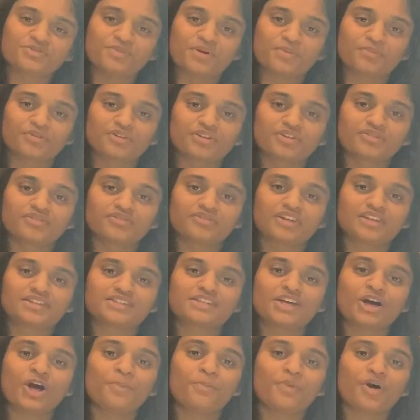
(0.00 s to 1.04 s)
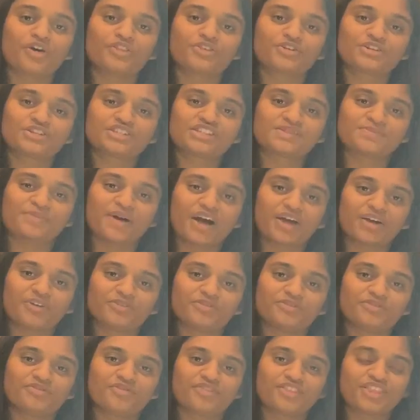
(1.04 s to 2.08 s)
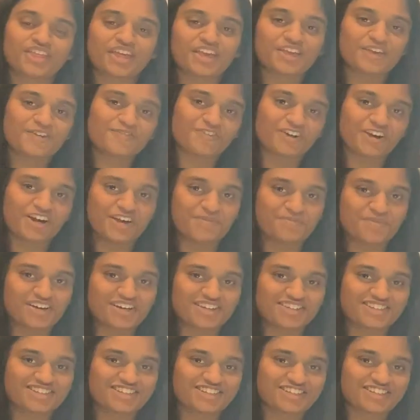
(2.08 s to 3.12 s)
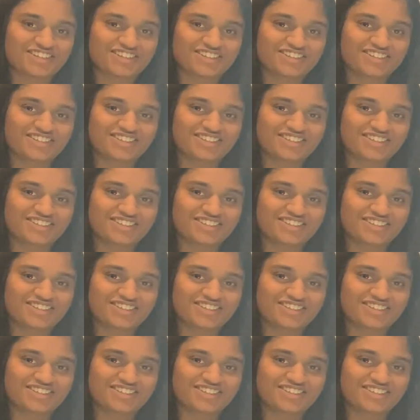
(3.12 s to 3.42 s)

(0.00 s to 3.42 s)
remember, let's help others smile. Thank you very much.